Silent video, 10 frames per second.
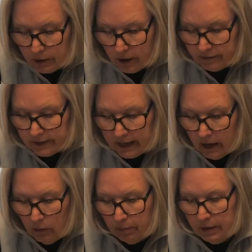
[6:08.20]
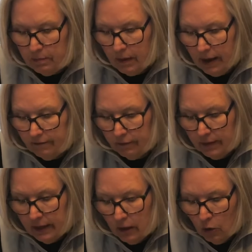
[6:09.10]
it off now. I've
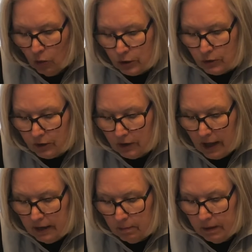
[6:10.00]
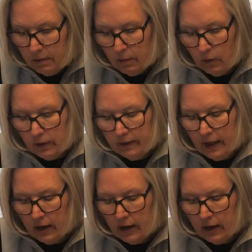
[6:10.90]
worked with a lot of people and that